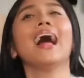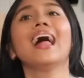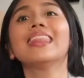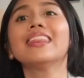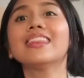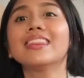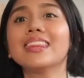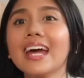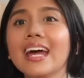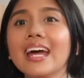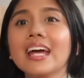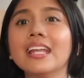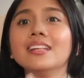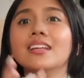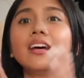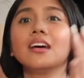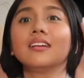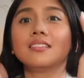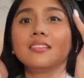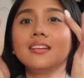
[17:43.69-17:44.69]
And
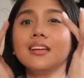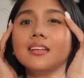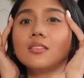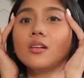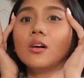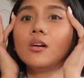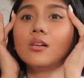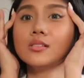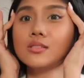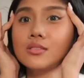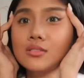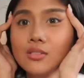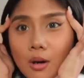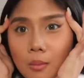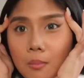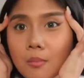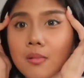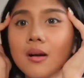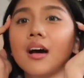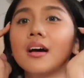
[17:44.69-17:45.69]
then, dito ko
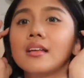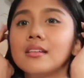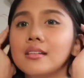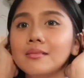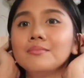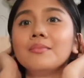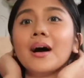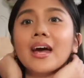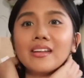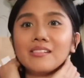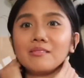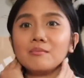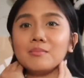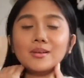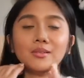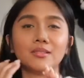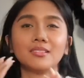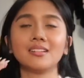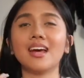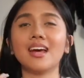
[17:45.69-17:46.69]
sobrang na mind blown.